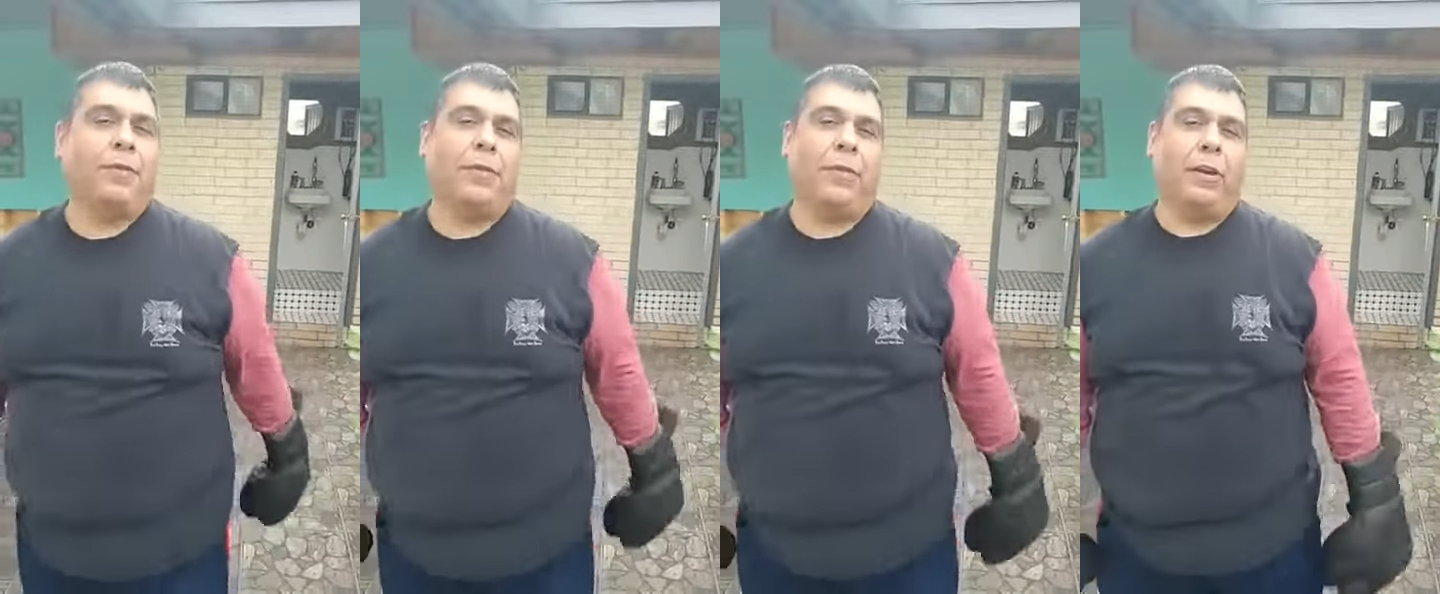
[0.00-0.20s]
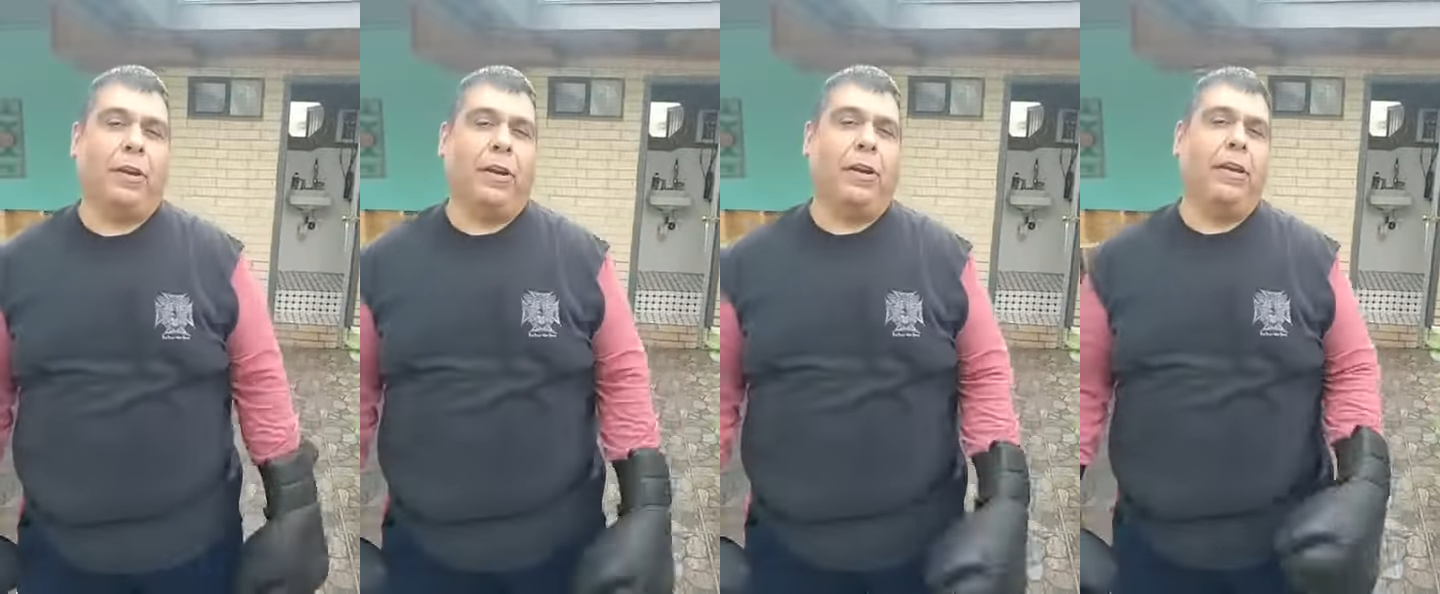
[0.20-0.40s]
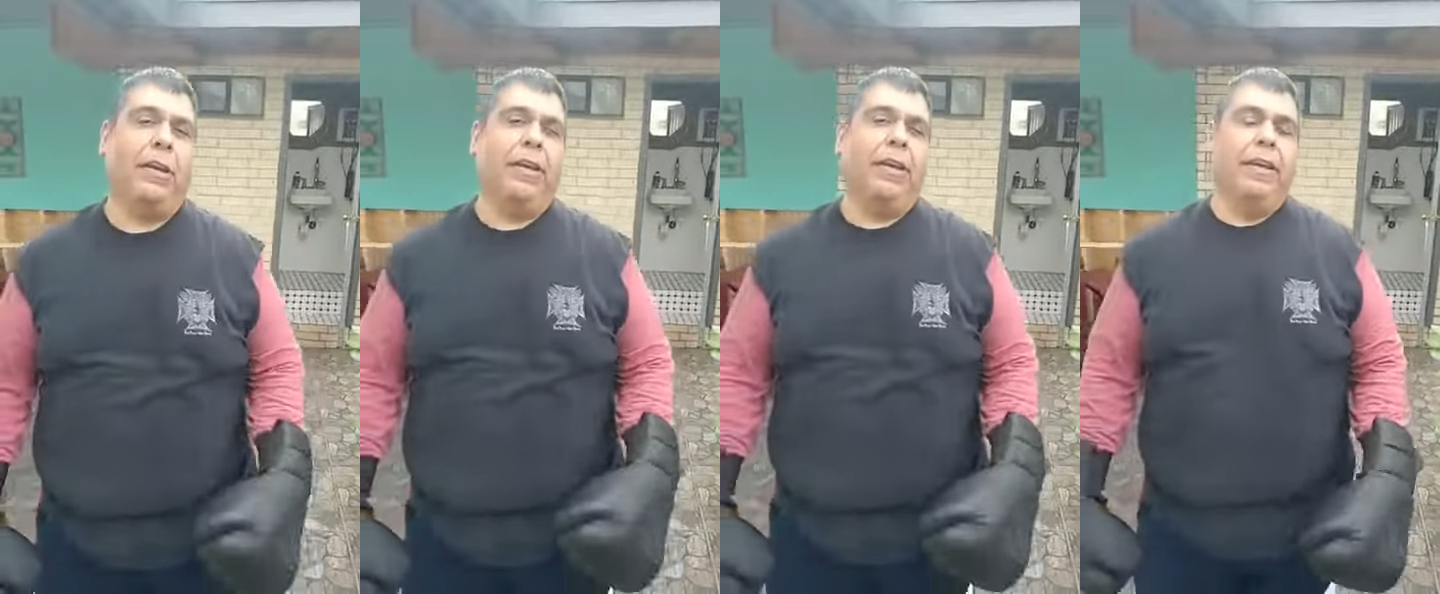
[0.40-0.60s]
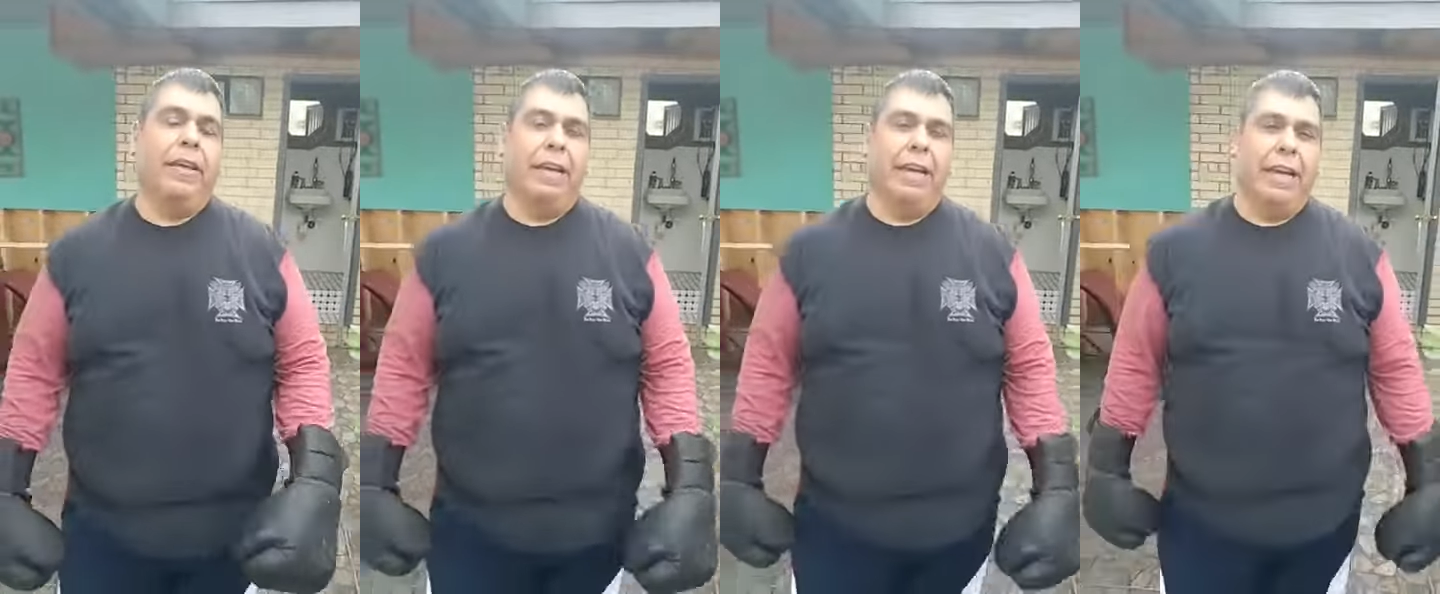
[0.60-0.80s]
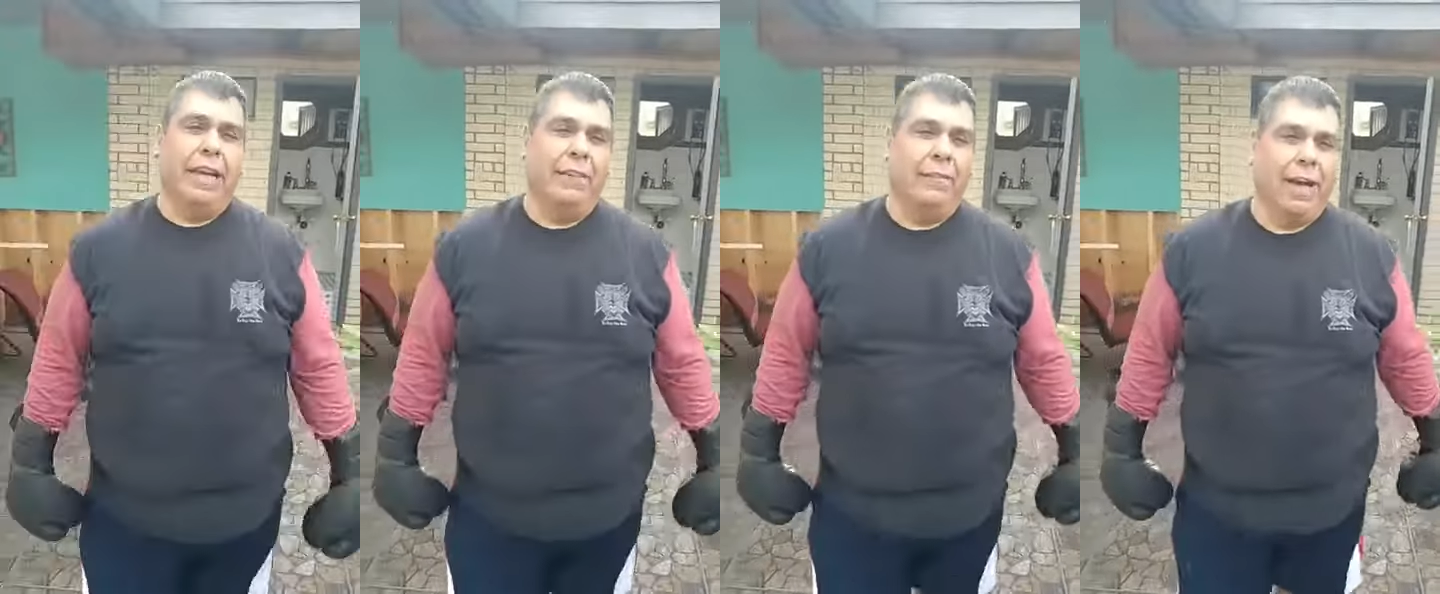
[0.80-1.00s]
for
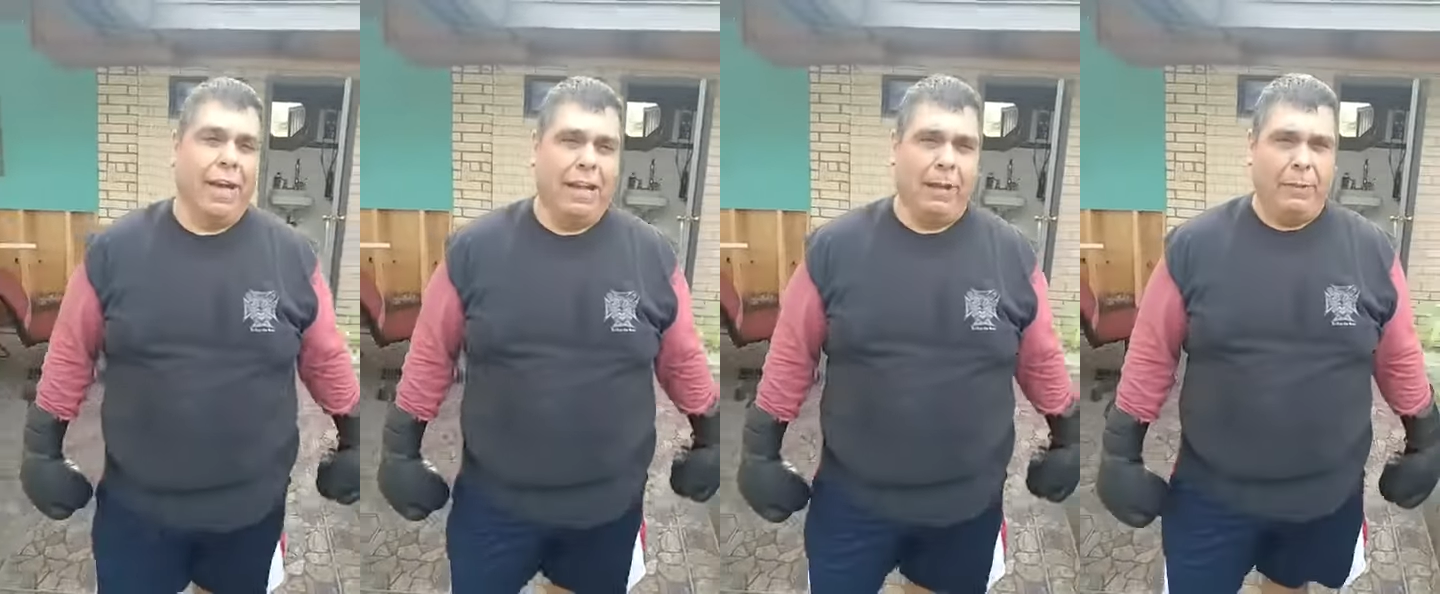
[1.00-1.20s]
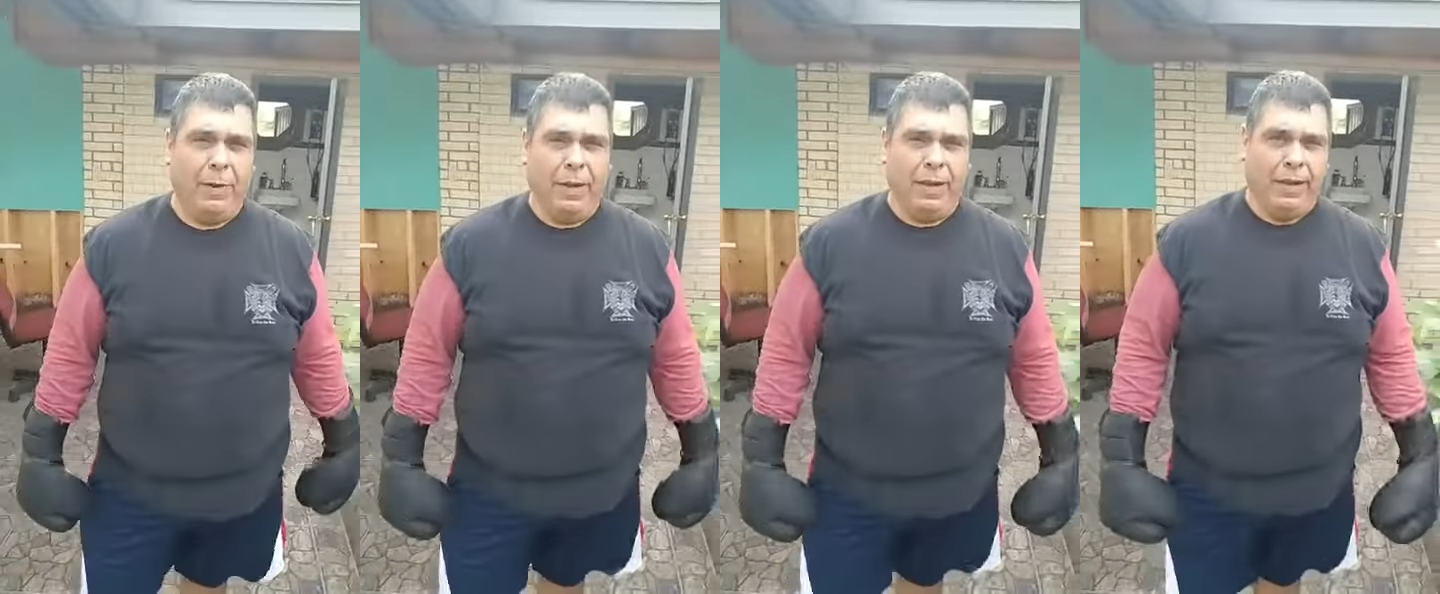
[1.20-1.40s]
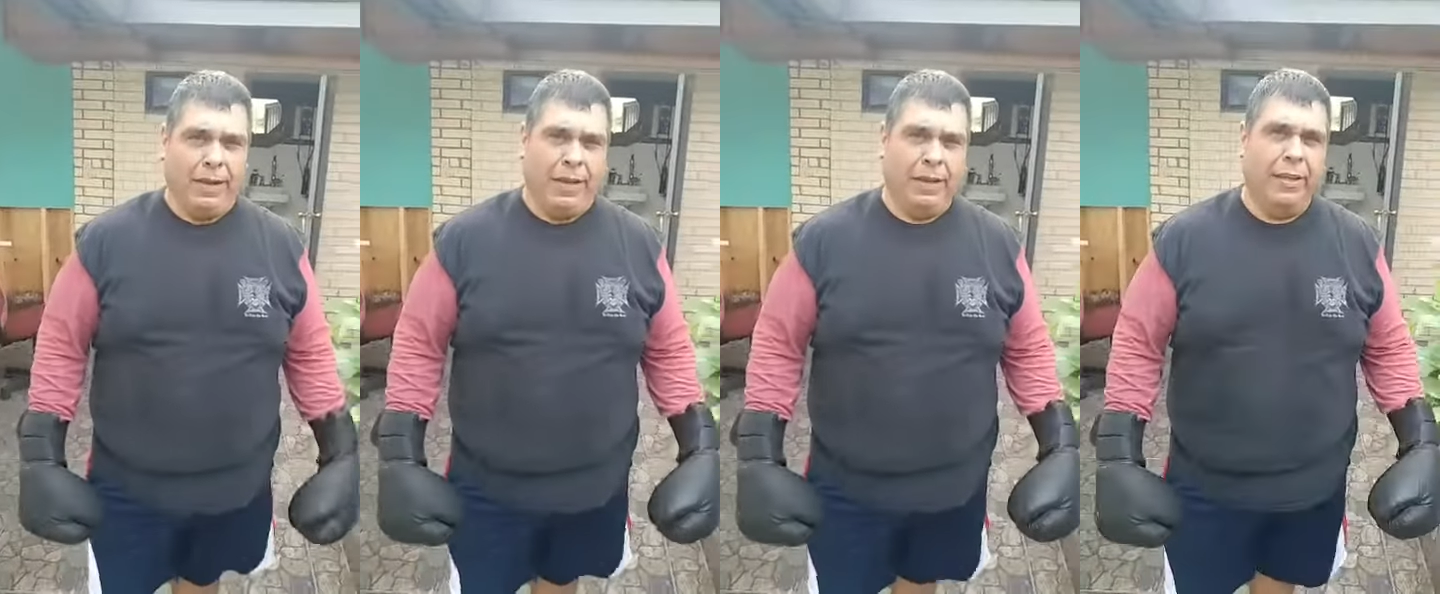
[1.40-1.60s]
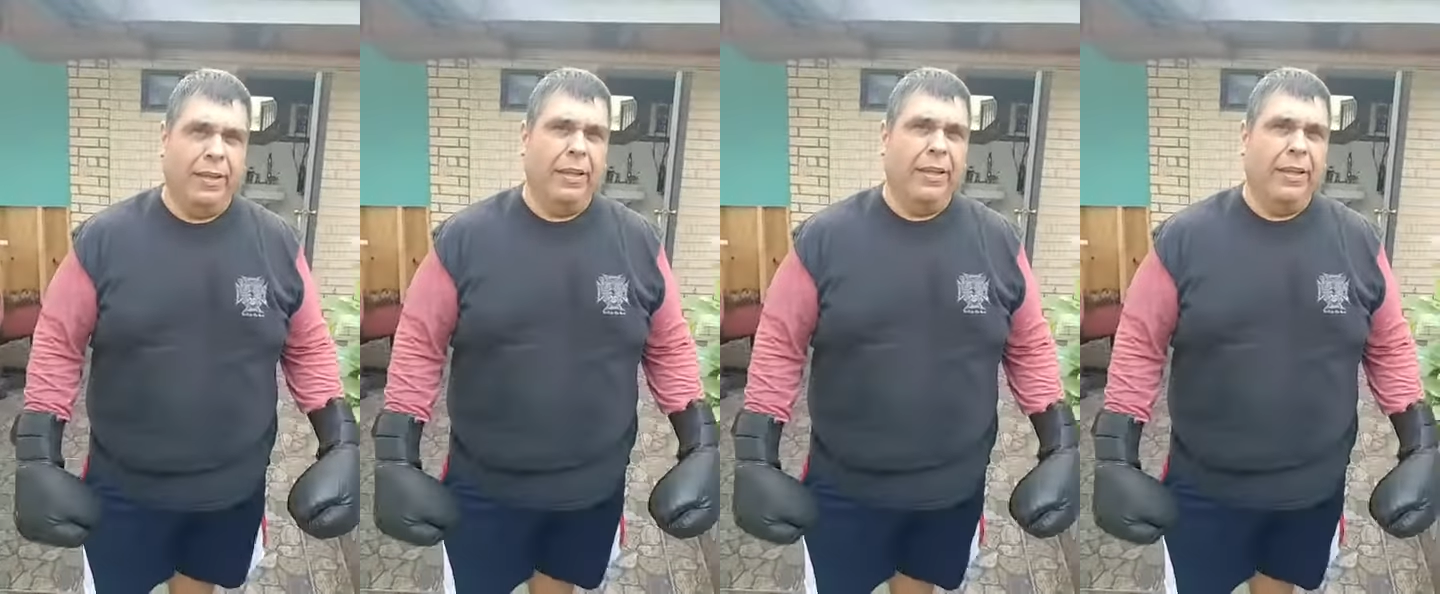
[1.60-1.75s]
inviting me to